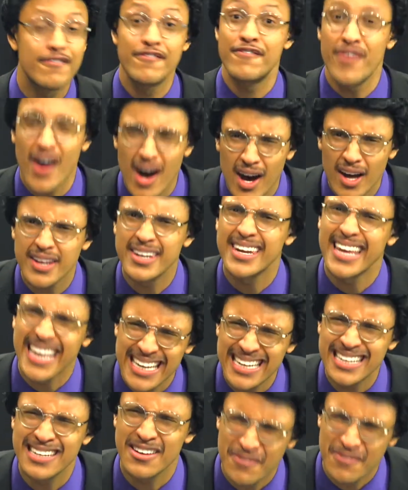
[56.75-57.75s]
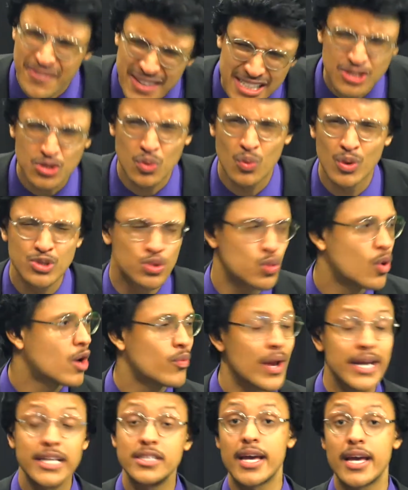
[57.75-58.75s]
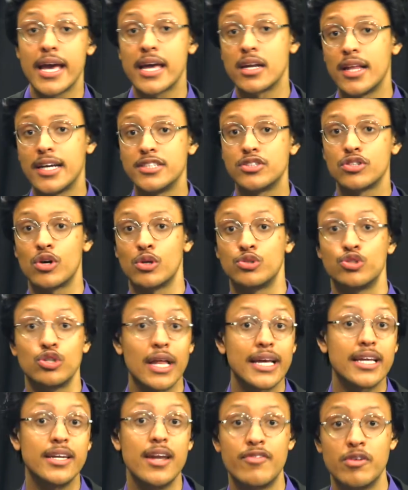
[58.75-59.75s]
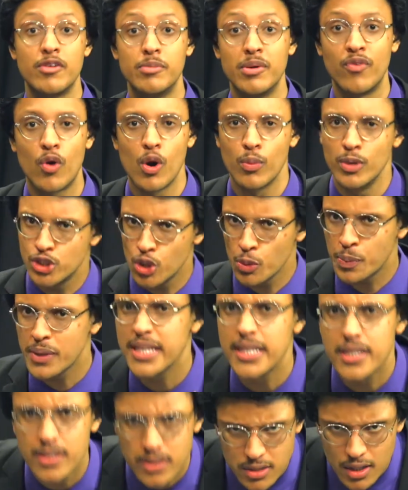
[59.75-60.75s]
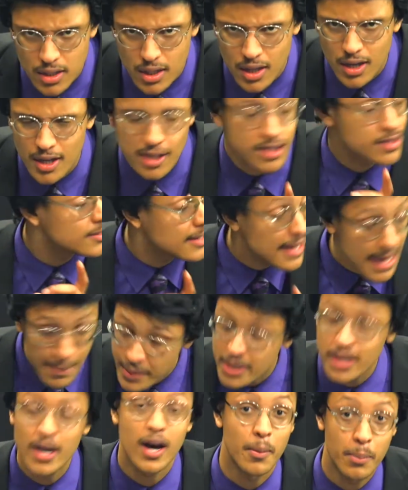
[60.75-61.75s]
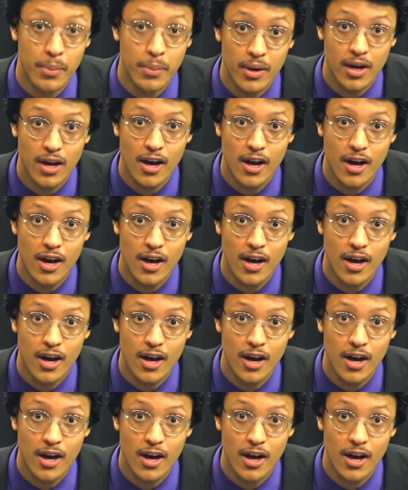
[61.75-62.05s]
fun individuals who are ready to analyze the culture like never before. Would you please clap it up